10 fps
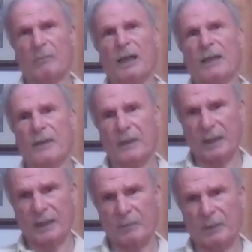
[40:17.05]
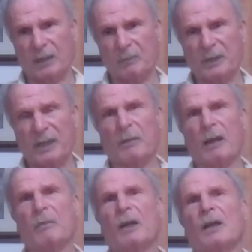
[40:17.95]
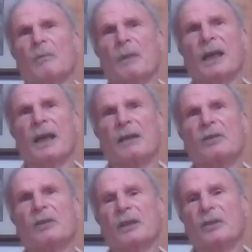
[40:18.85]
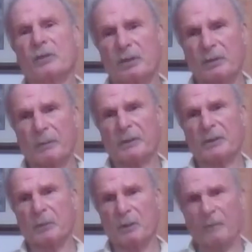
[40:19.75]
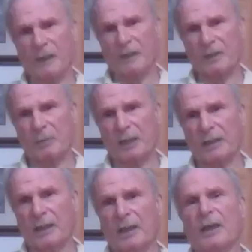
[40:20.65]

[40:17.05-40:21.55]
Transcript: by thinning them and opening them up may actually contribute to more fire spread.